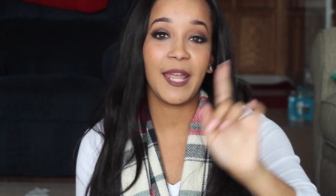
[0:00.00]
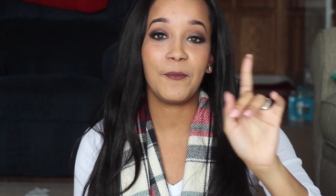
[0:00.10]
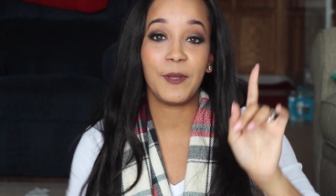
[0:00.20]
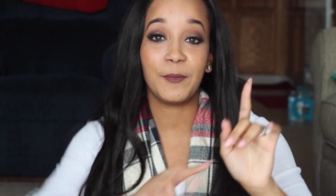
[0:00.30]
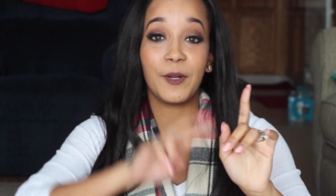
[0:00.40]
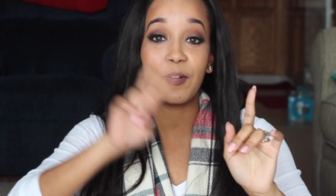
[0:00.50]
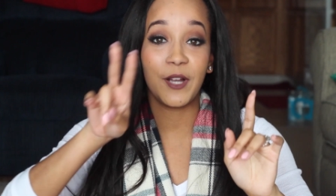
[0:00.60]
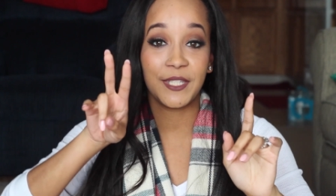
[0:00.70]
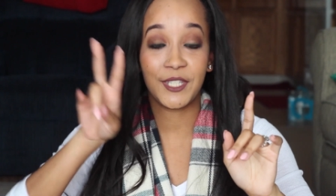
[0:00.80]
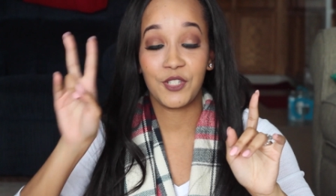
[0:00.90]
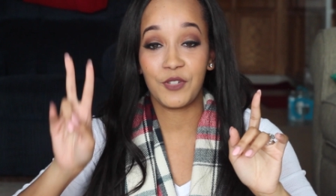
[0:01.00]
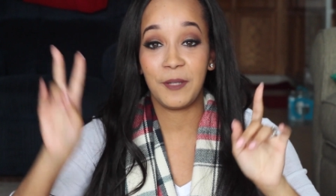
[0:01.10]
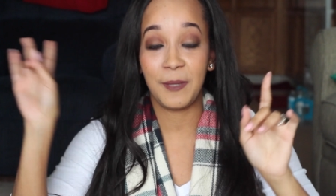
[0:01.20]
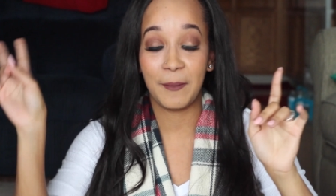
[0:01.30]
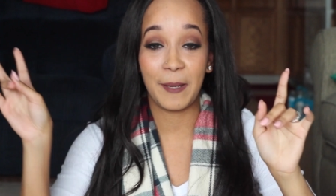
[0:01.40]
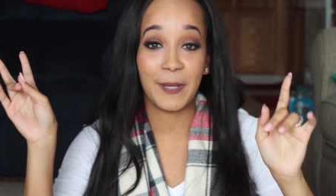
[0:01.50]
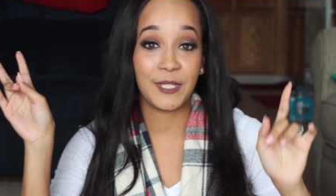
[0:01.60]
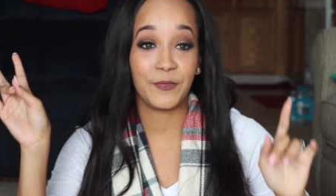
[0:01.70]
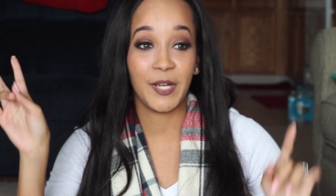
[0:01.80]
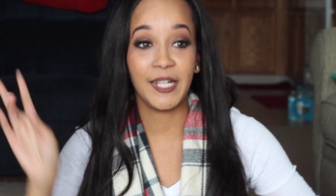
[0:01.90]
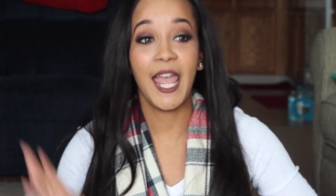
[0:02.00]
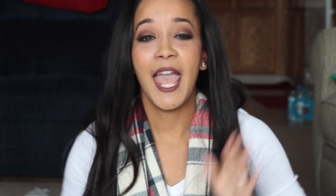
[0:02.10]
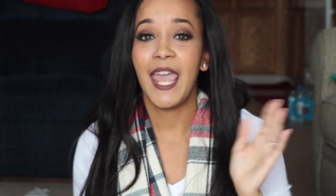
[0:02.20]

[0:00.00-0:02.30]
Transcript: and we were across the street, me and my best friend.